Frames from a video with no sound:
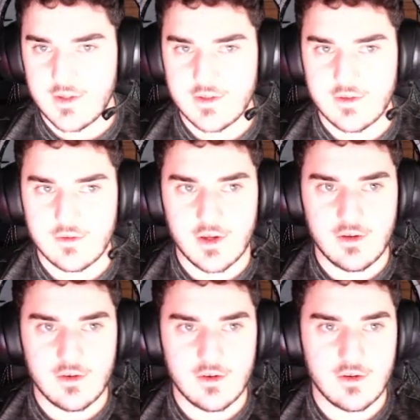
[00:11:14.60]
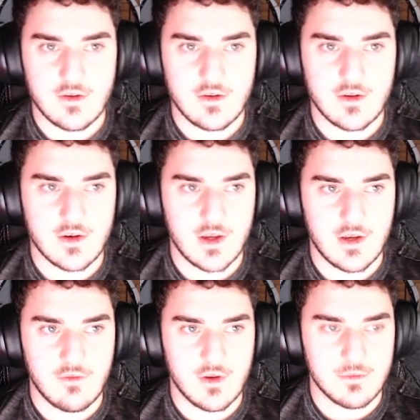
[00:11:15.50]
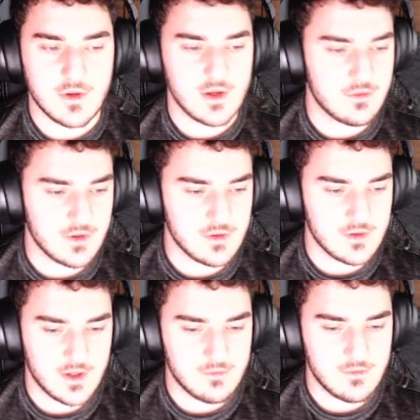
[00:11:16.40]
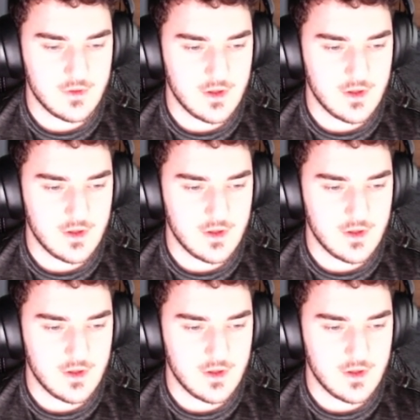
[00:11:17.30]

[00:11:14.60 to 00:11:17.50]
they sold out. It can't even update in real time.